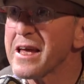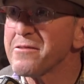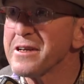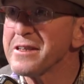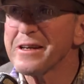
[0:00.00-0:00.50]
that
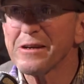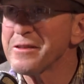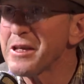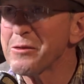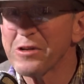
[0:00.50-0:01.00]
right there.
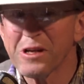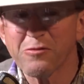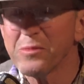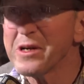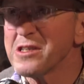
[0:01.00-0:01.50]
And then when
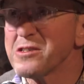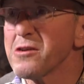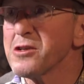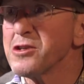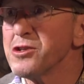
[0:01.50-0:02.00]
everybody
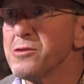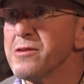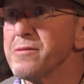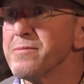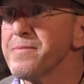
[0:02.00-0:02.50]
started
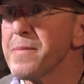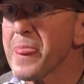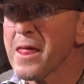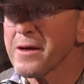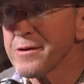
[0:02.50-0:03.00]
shooting them,
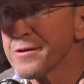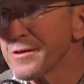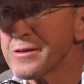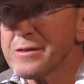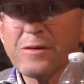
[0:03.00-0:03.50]
of
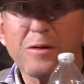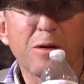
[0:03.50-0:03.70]
course,